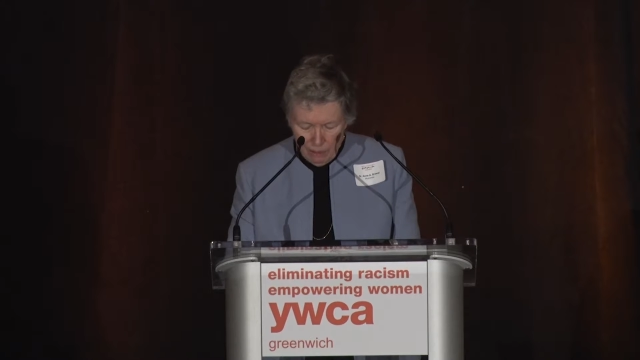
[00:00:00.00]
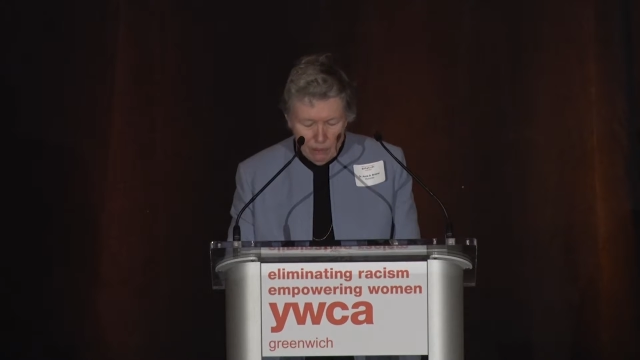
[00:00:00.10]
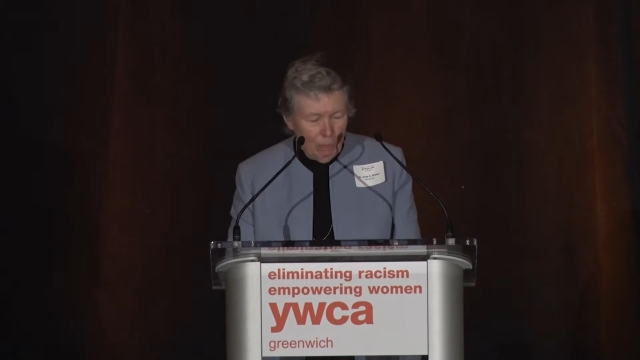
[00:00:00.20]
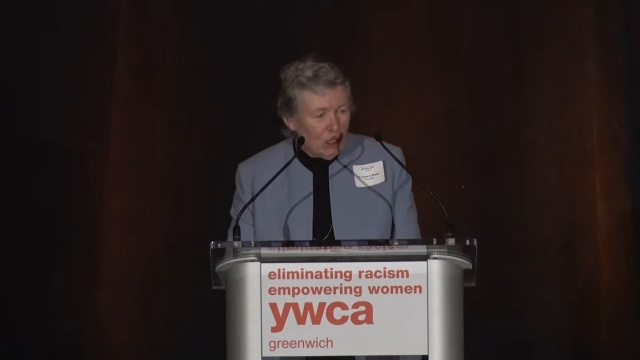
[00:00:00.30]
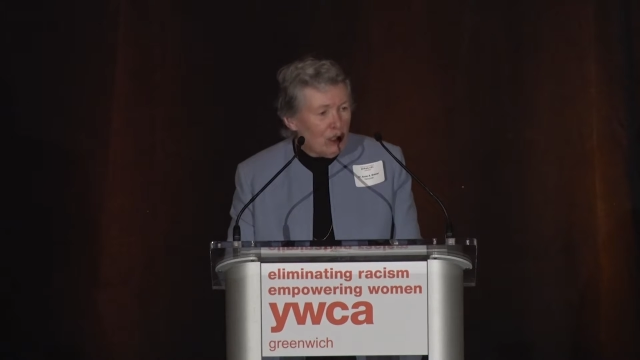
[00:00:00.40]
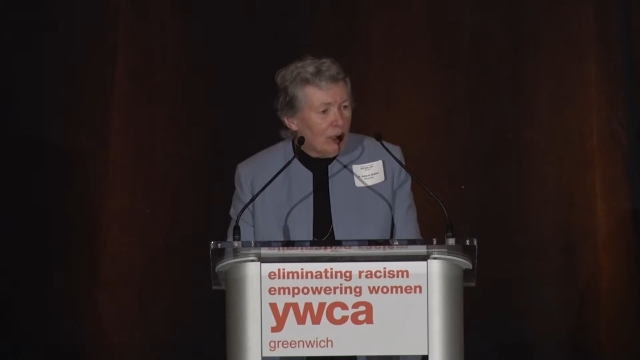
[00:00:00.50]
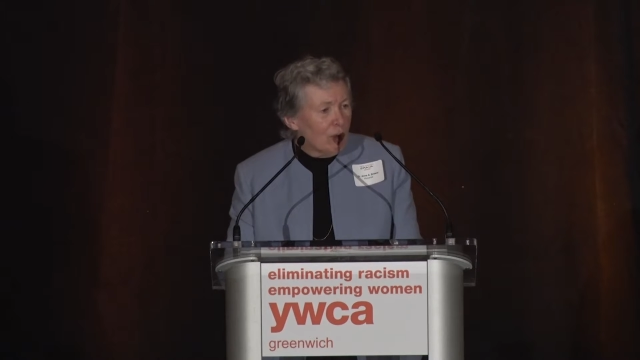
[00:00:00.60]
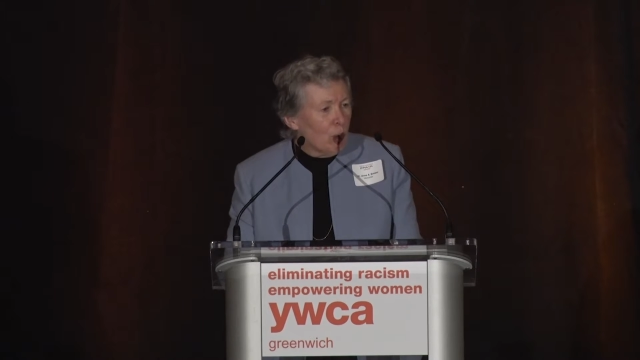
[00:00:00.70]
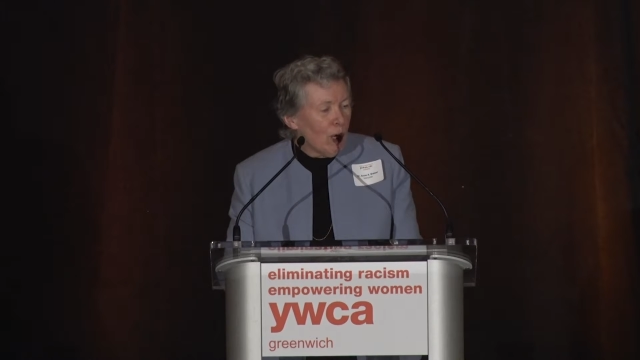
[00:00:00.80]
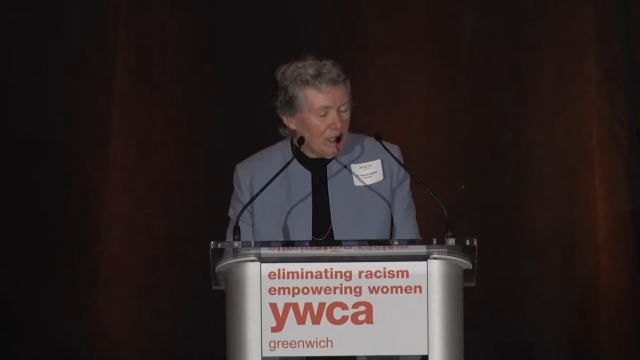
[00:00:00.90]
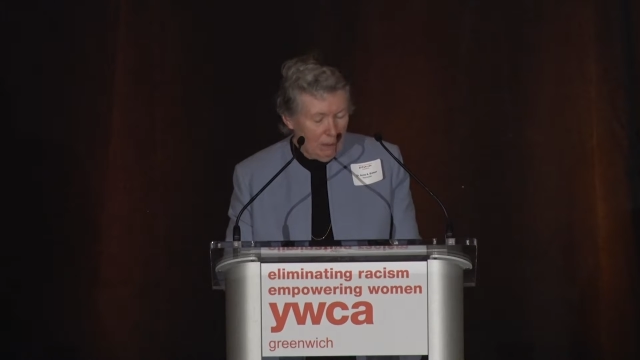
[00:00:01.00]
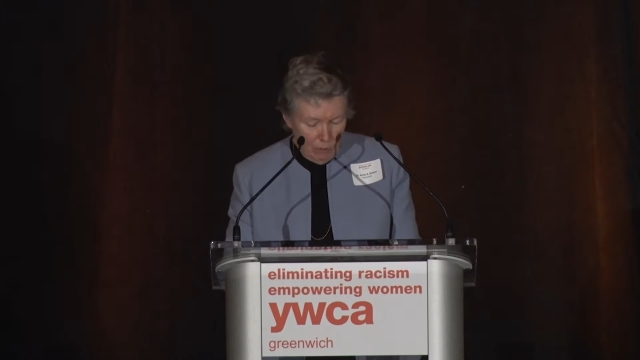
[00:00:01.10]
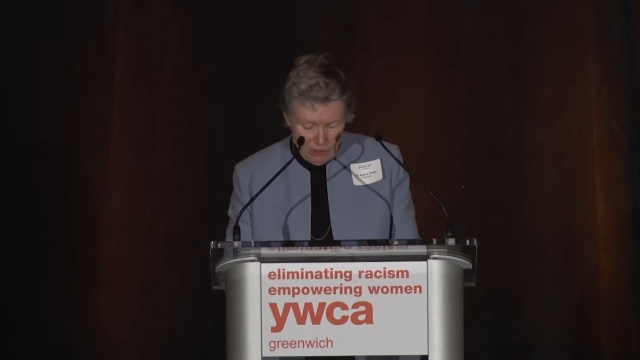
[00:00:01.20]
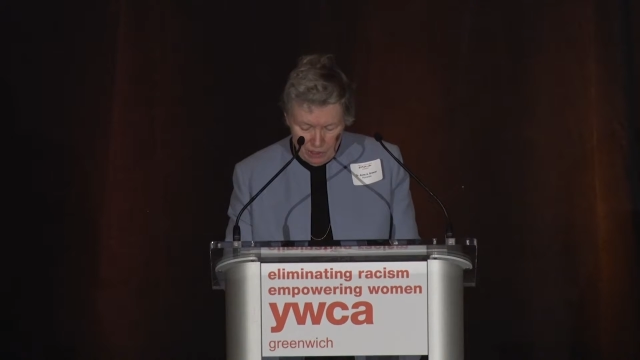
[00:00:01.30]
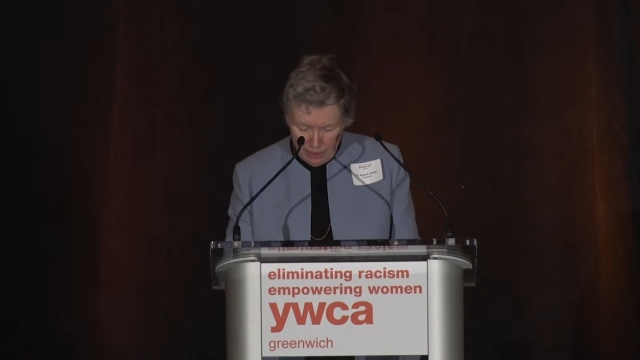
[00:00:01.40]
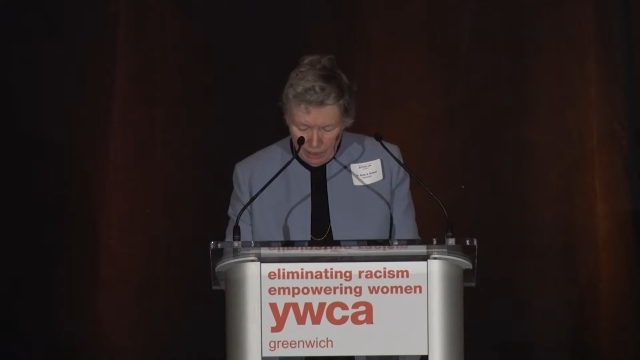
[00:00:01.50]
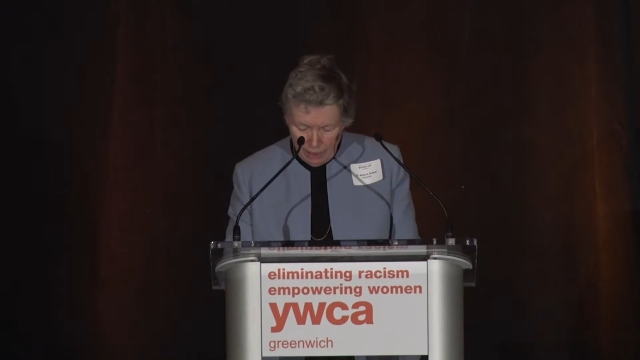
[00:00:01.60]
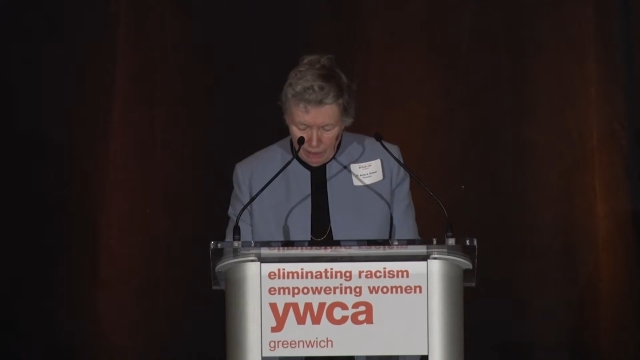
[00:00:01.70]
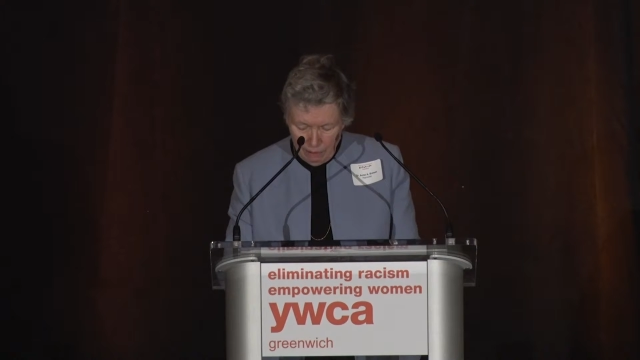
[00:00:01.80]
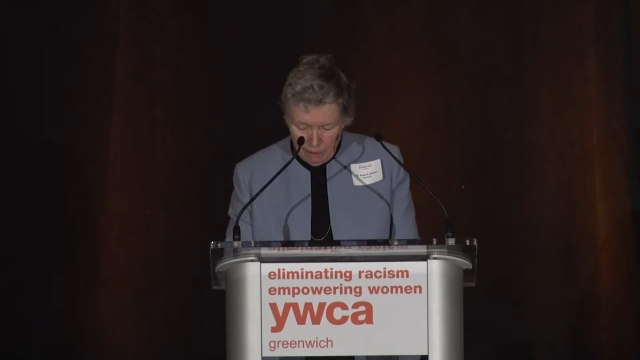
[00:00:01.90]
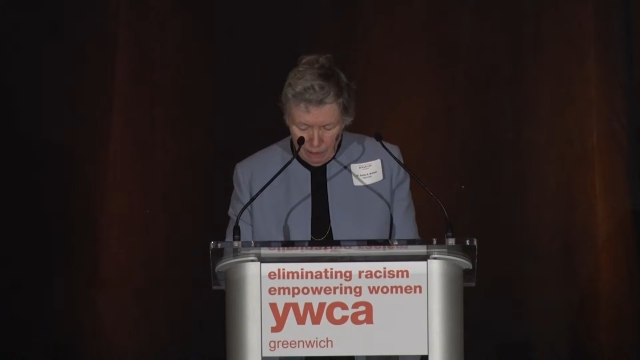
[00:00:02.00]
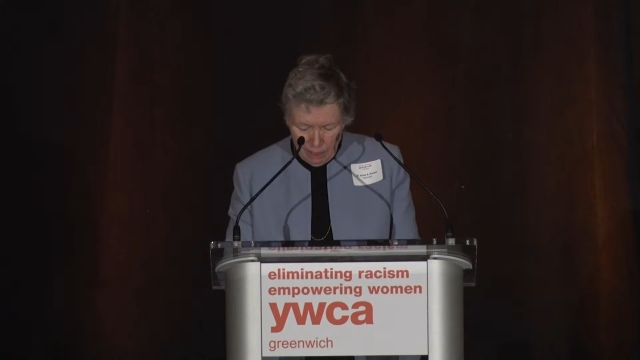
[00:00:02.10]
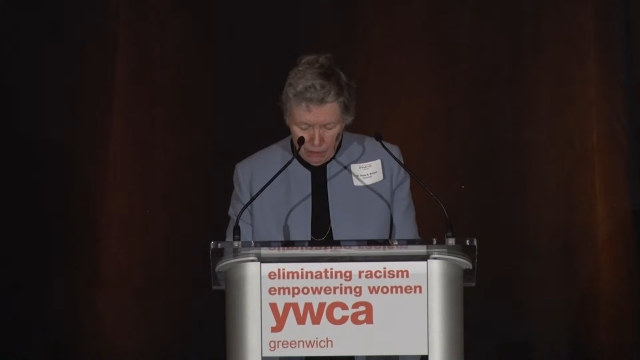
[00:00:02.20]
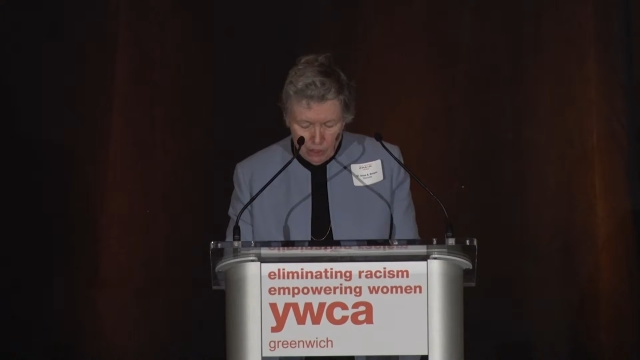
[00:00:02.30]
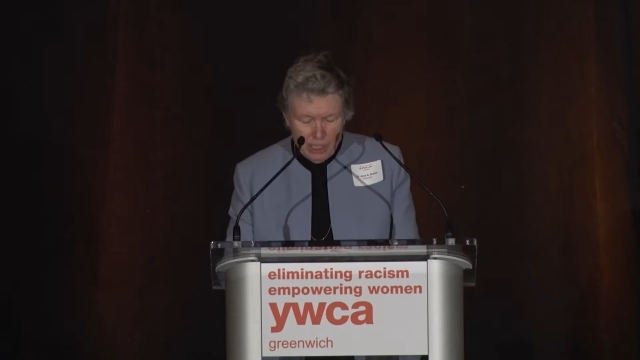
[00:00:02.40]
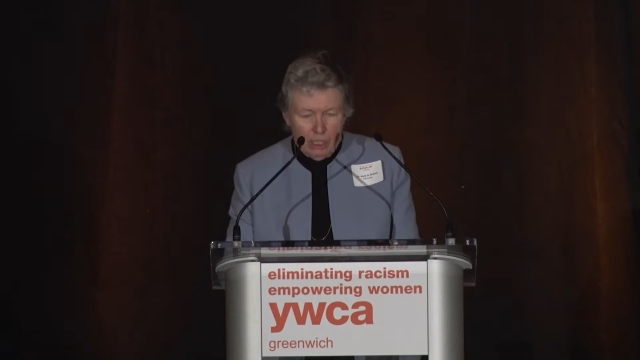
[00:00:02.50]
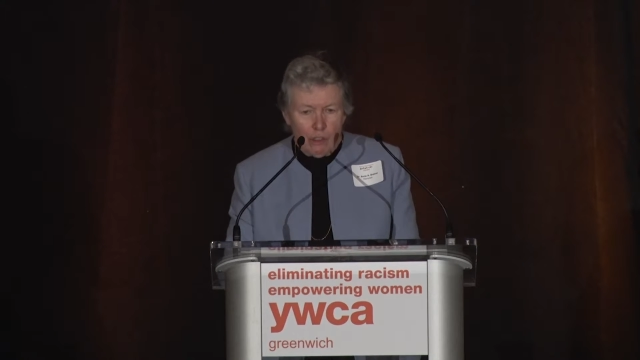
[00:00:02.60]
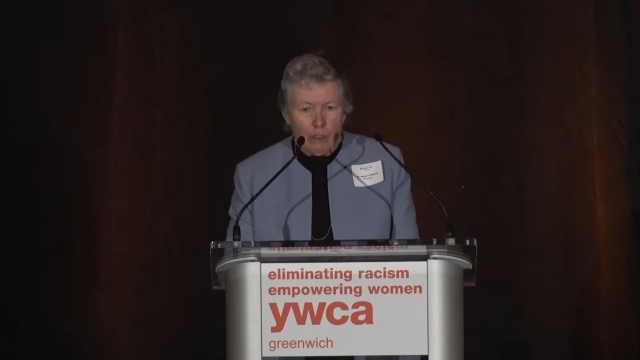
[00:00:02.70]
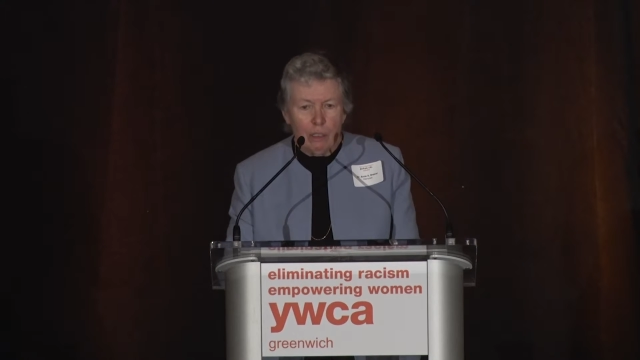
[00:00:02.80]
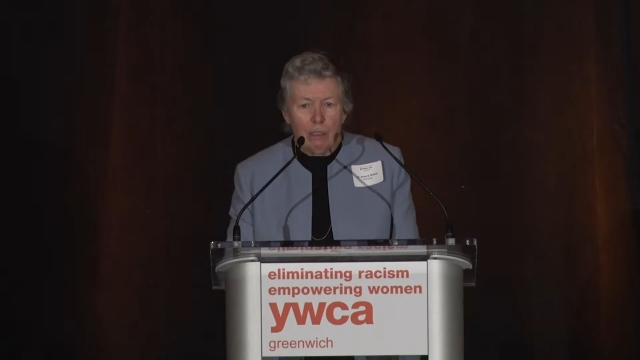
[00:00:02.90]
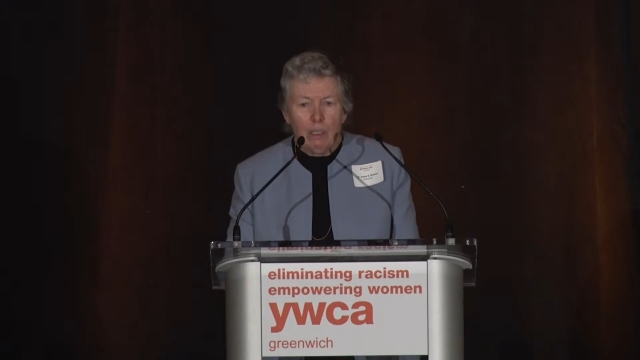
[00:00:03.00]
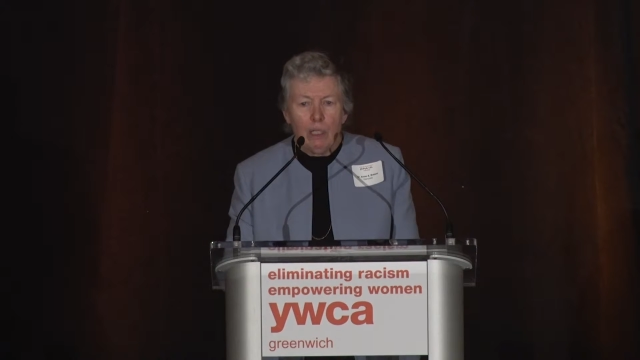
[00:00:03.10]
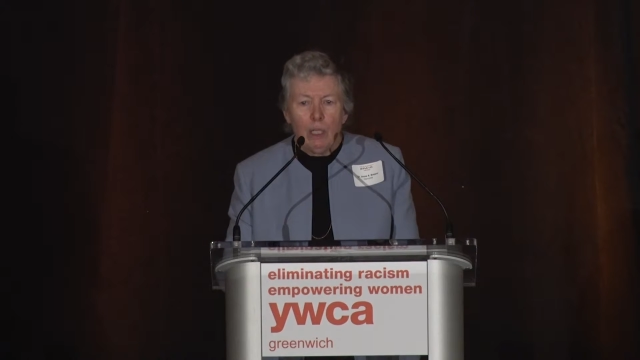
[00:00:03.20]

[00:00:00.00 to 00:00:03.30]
The mission of the YWCA, education,